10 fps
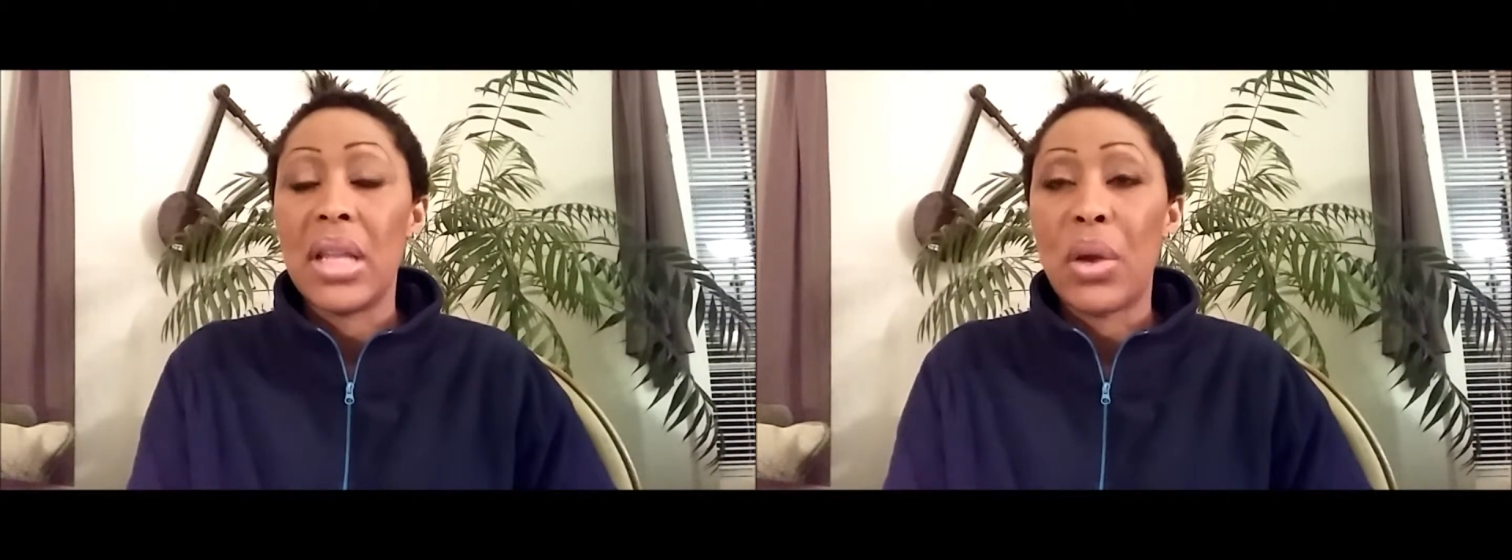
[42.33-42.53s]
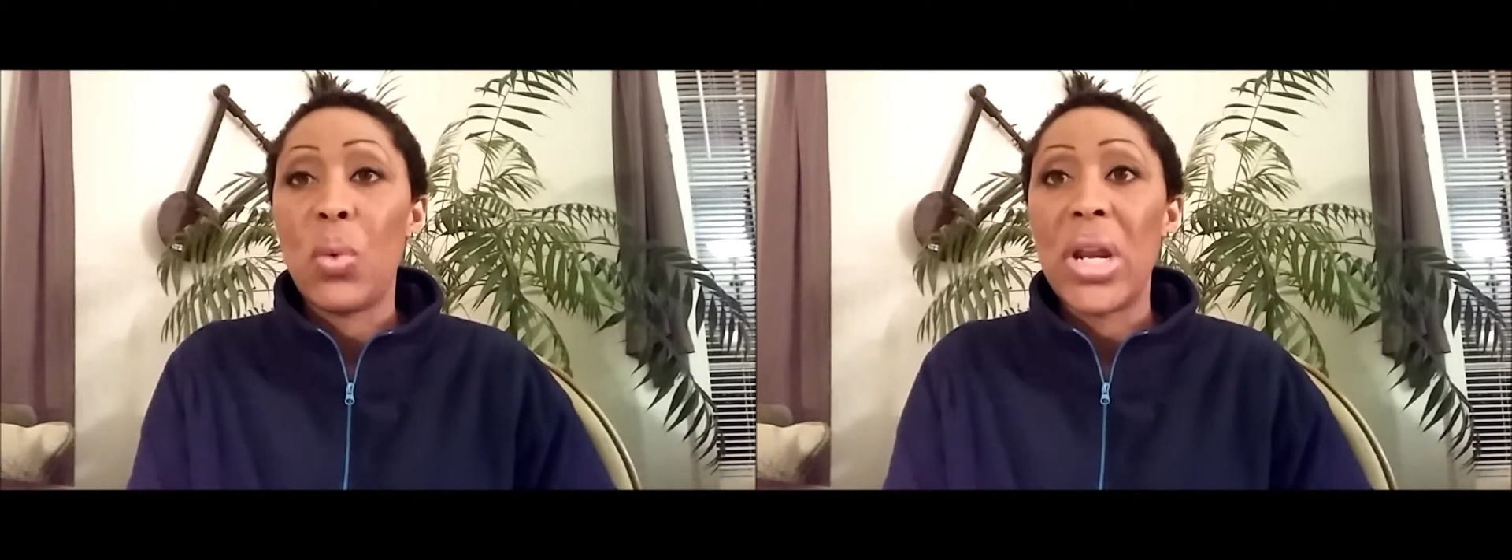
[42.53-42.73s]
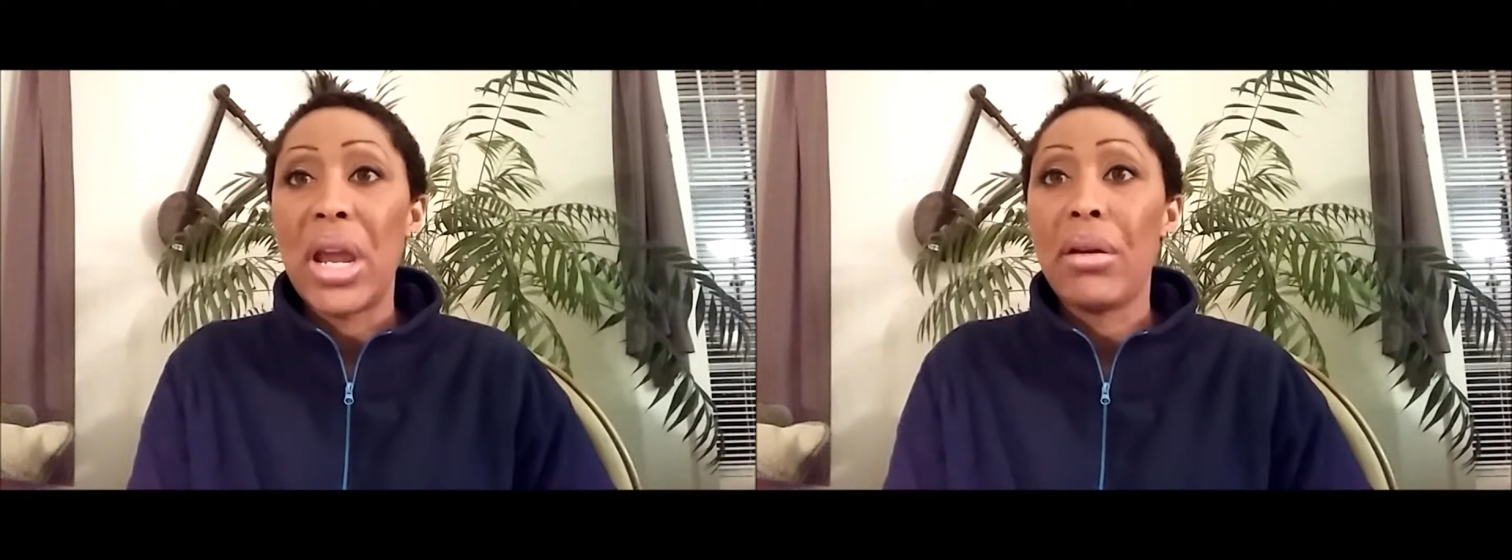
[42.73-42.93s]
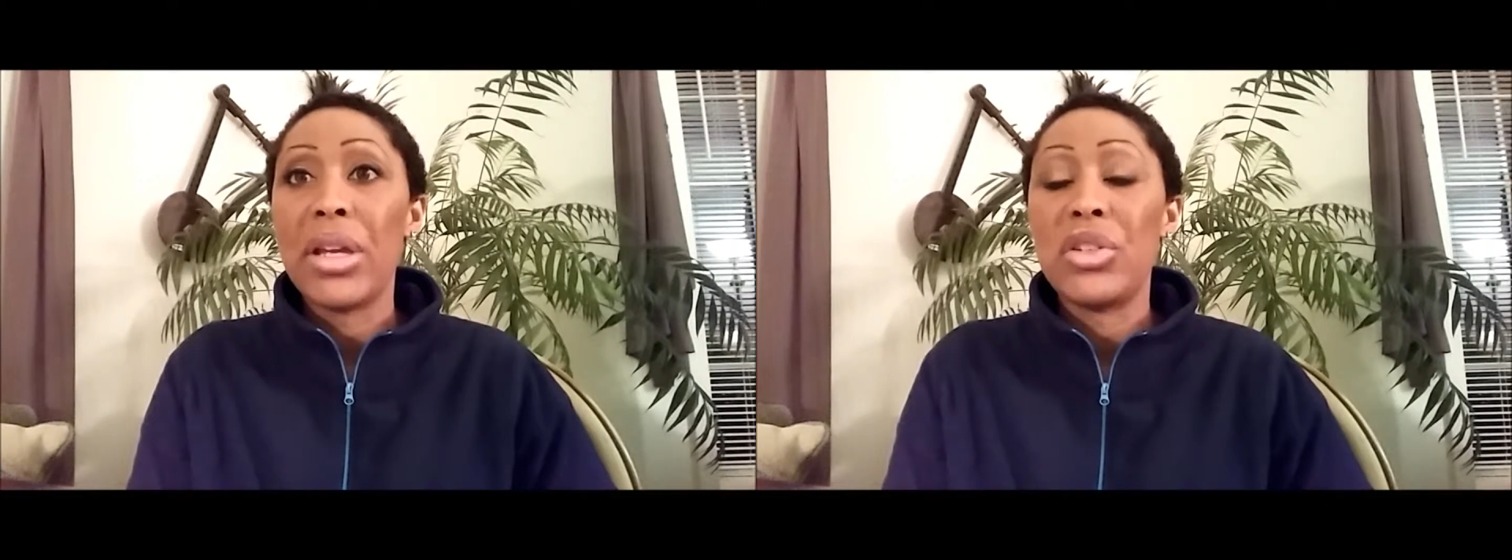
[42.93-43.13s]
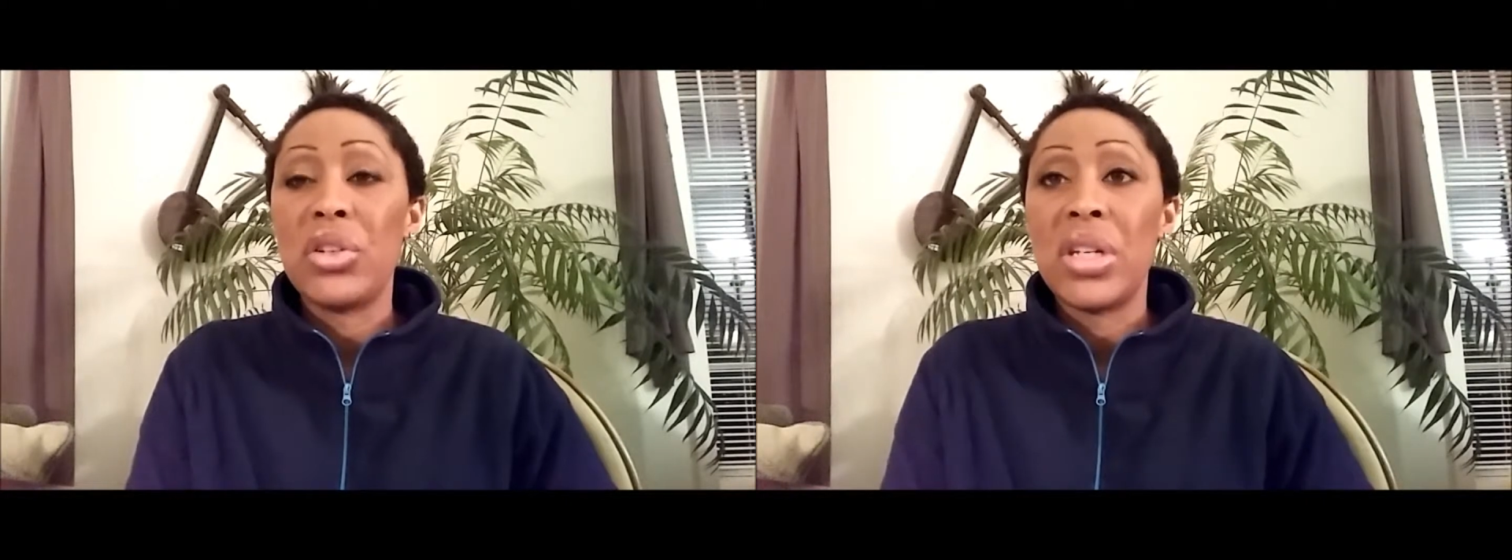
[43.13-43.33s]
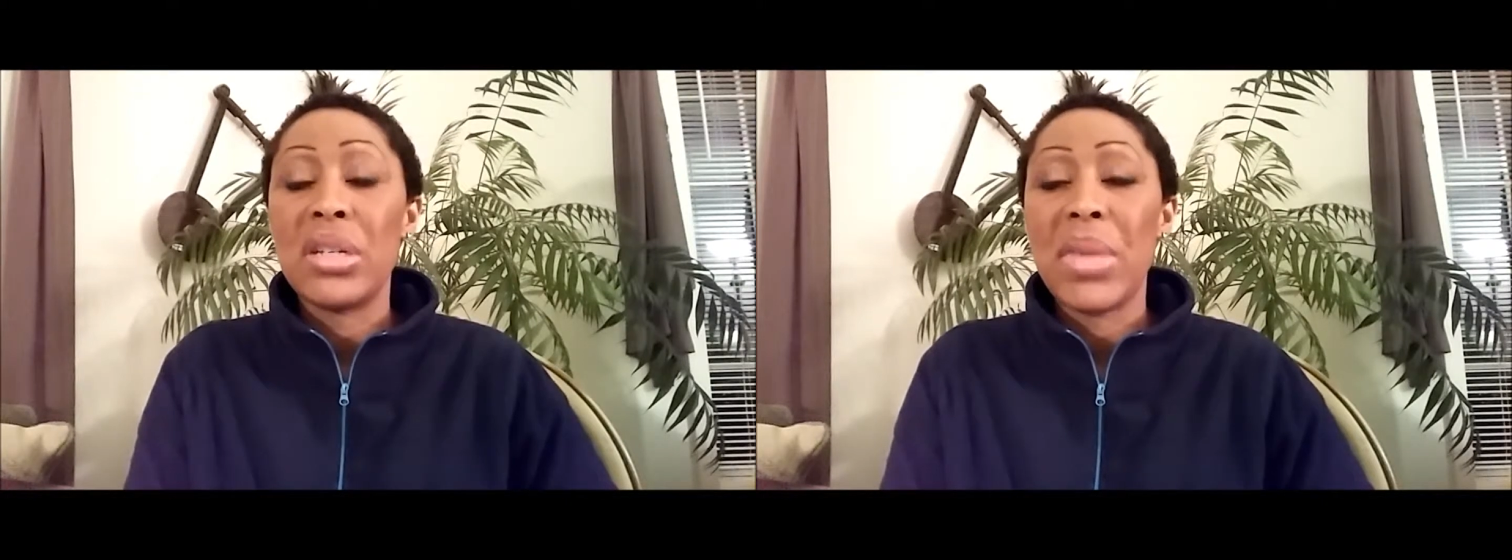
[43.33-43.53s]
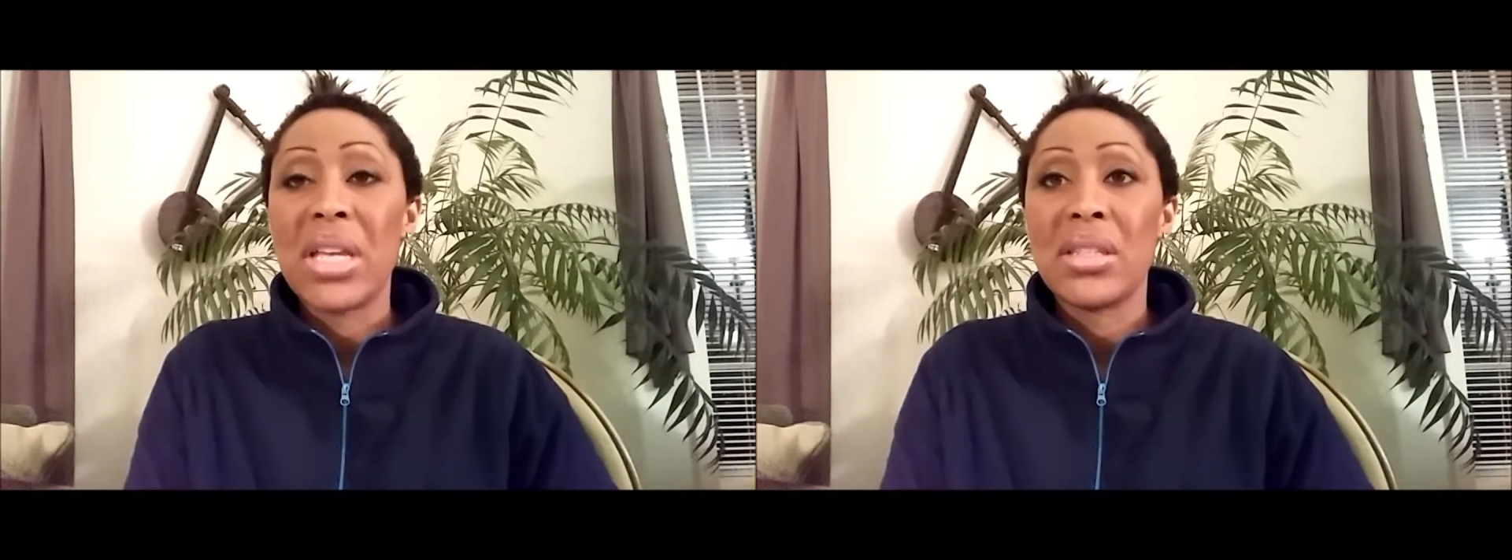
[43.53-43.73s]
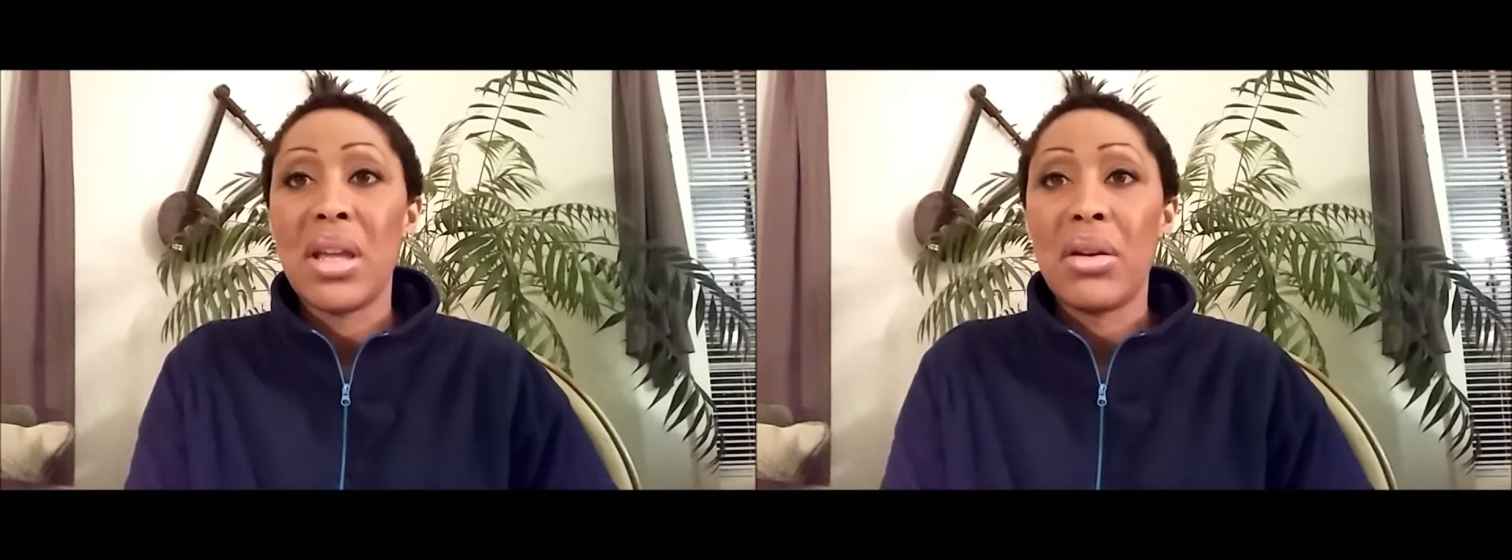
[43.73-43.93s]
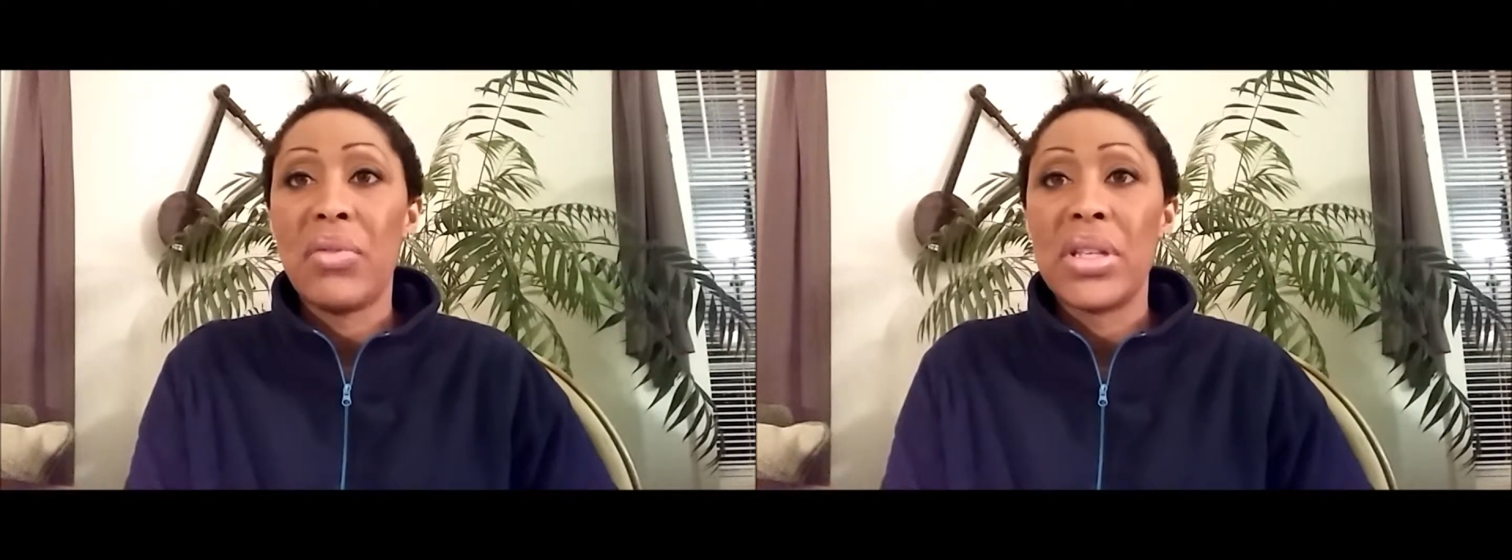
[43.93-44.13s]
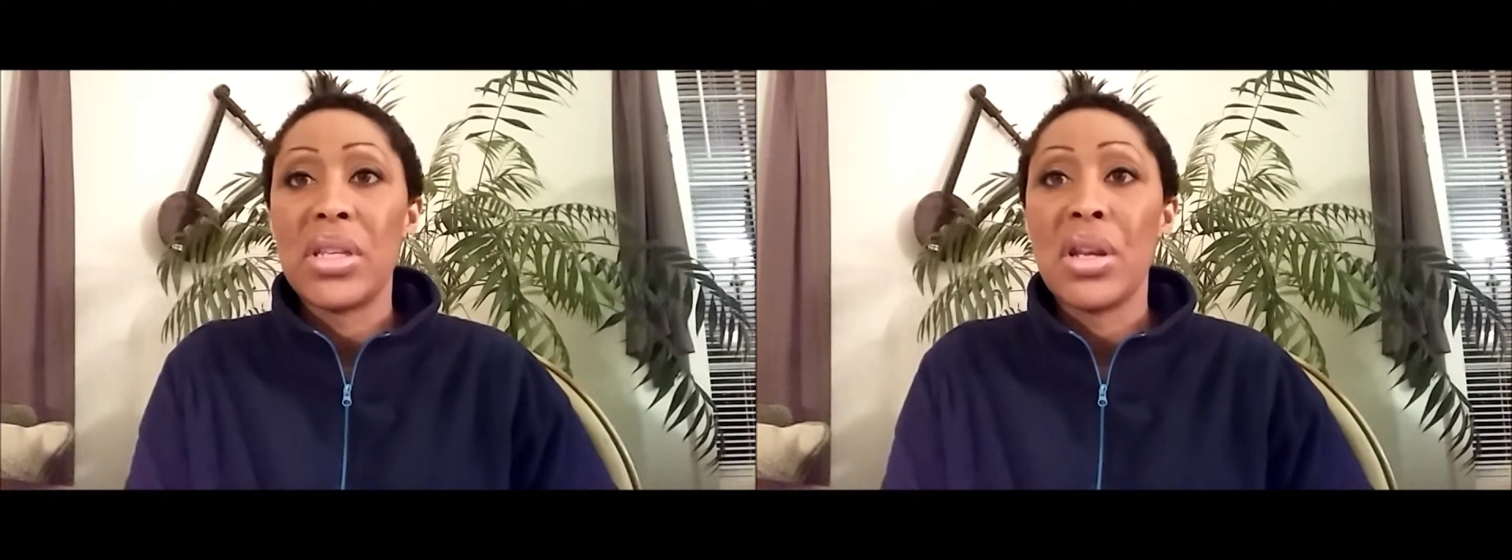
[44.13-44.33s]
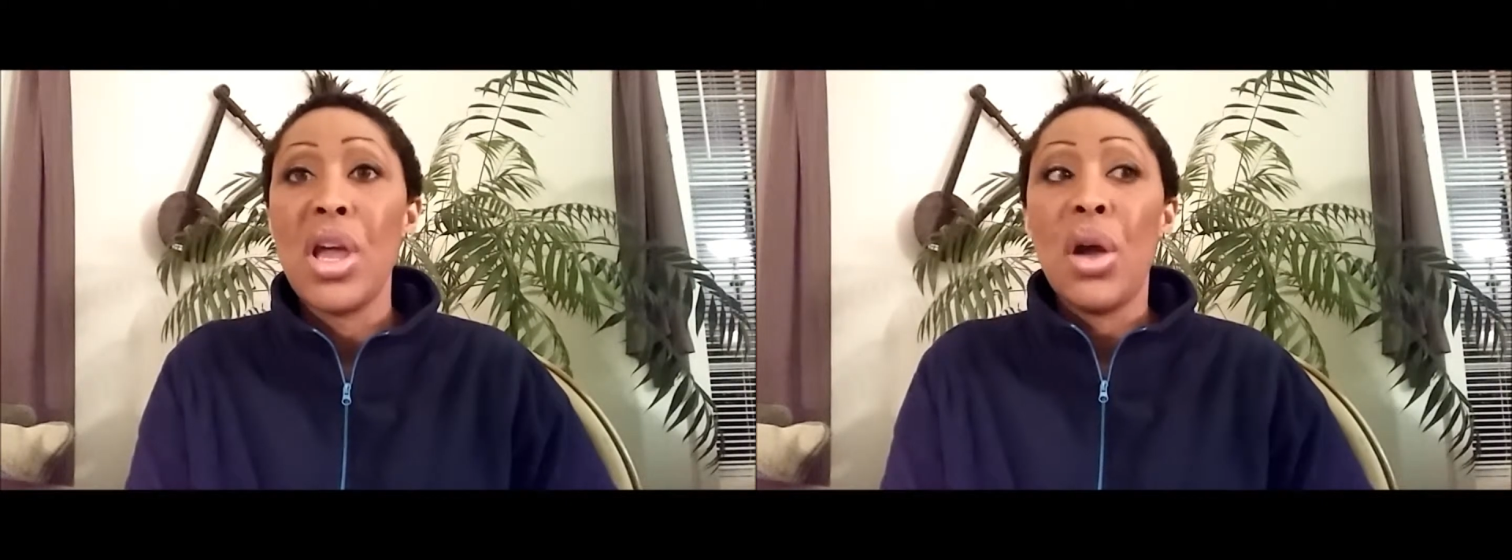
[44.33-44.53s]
Like, what area do you need to make a sacrifice in?